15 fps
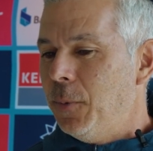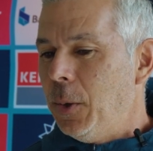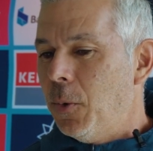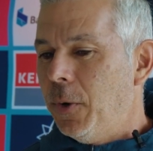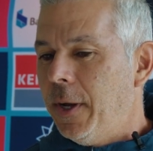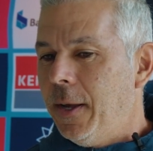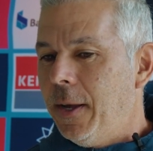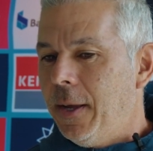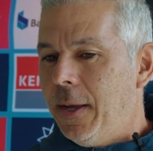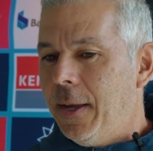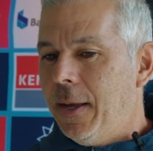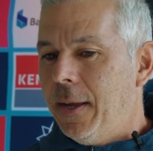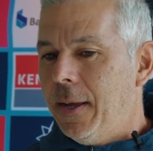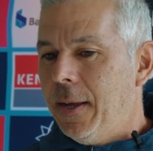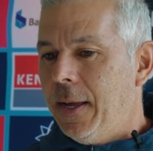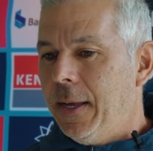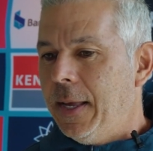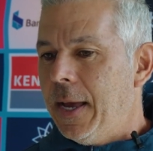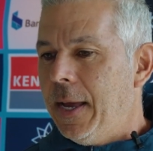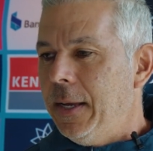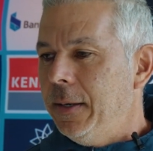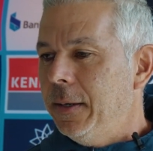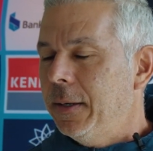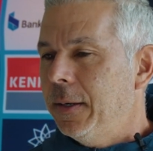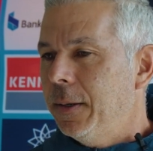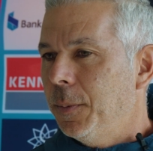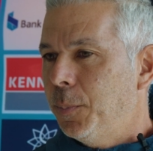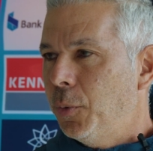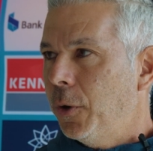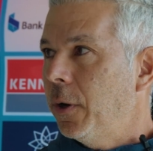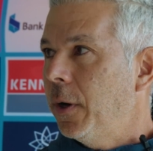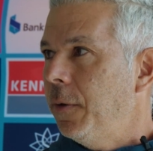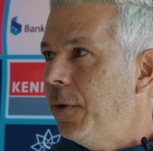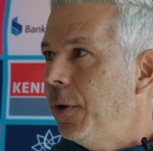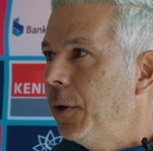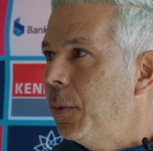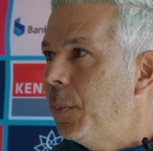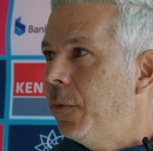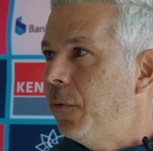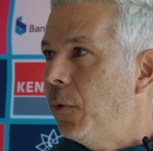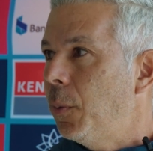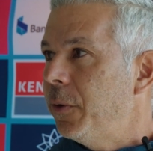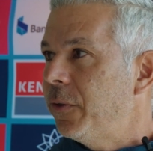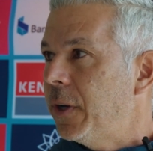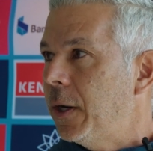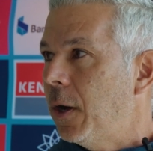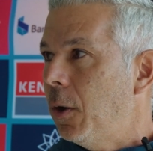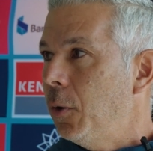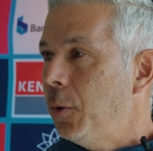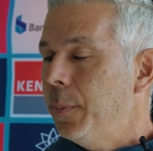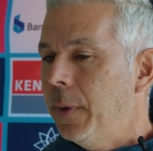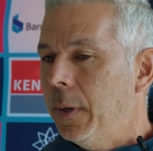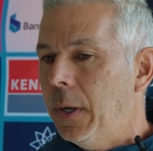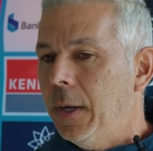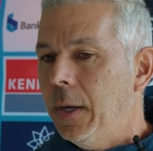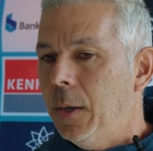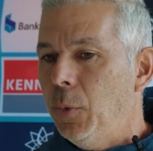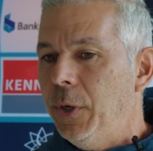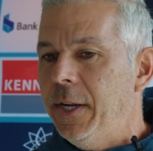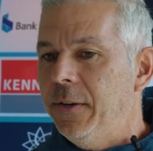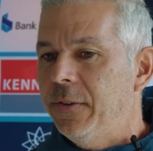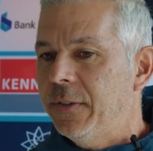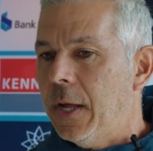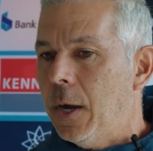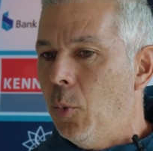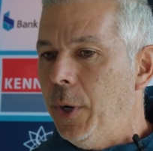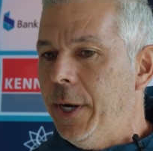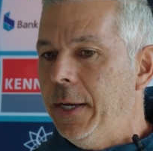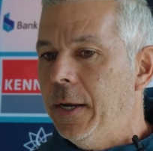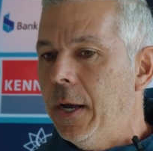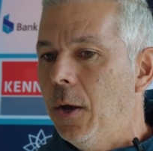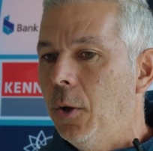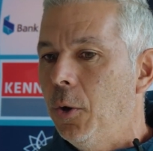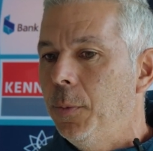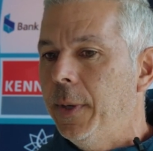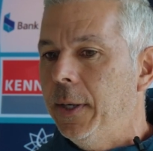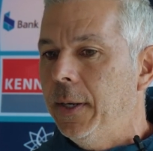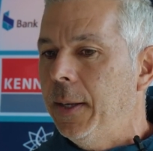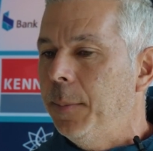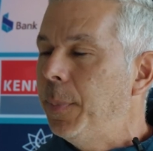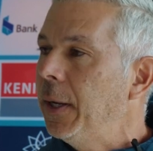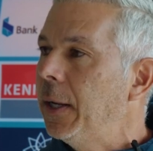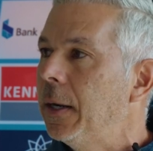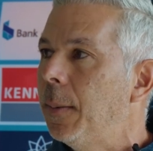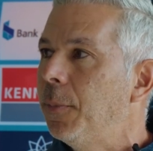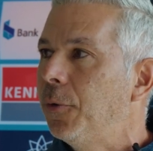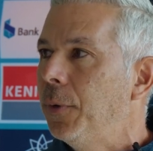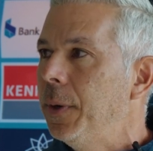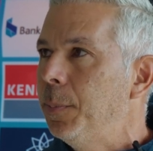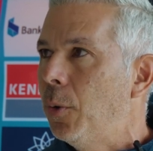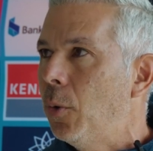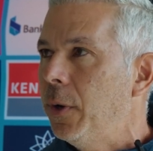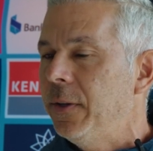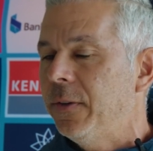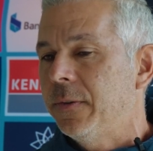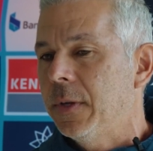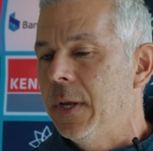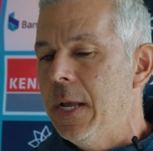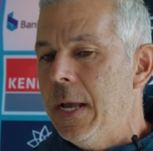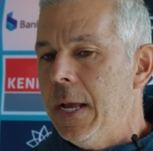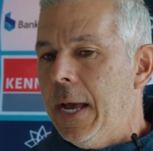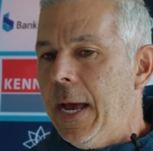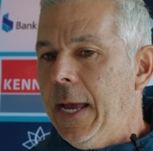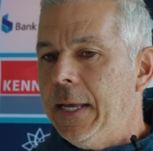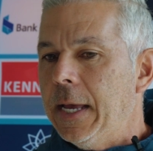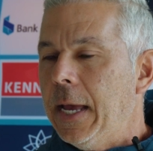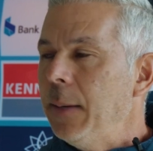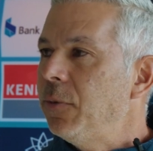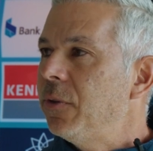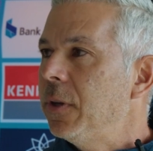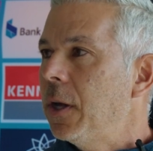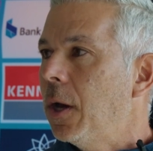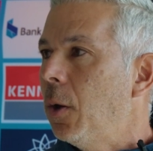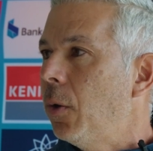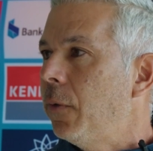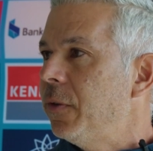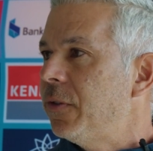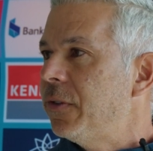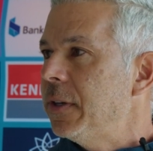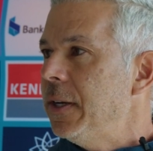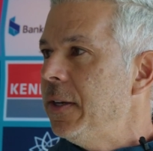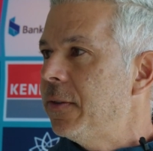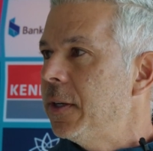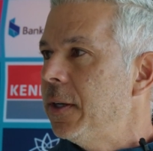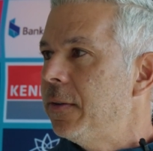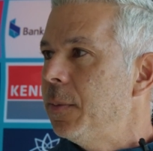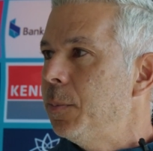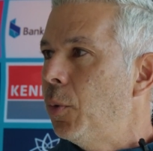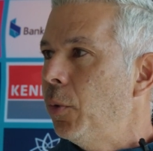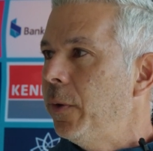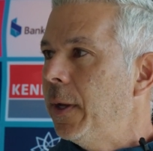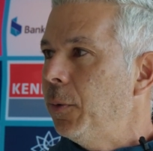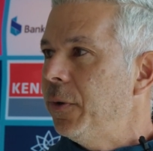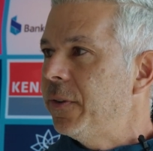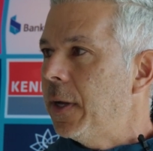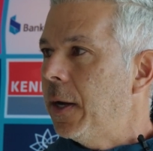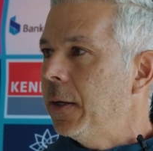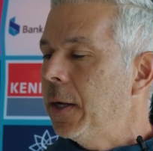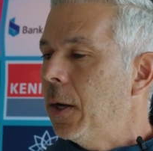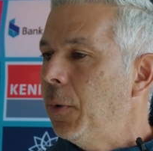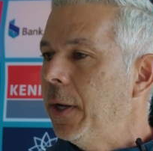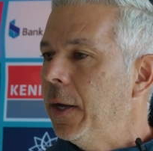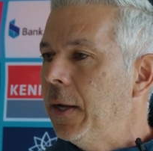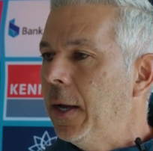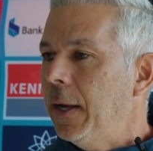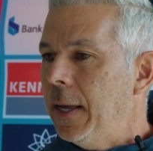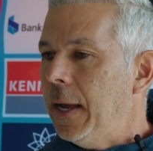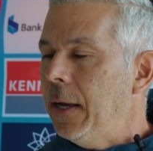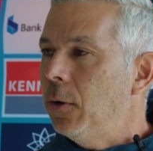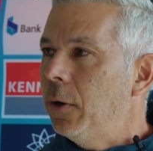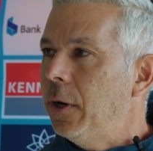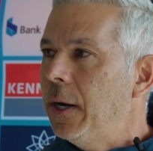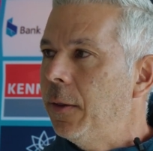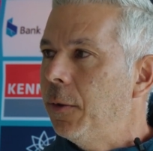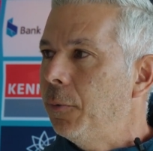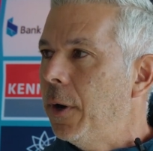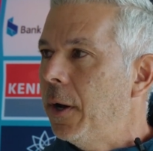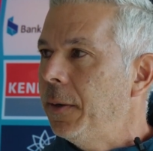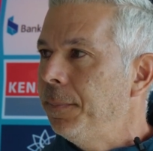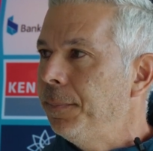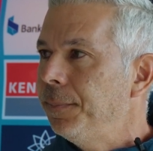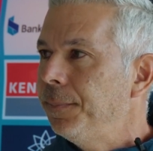We want to, again, put on a very good performance at home. We need to start winning at home and picking up 3 points. 8 games to go of the season. It's important that we start going again on another run.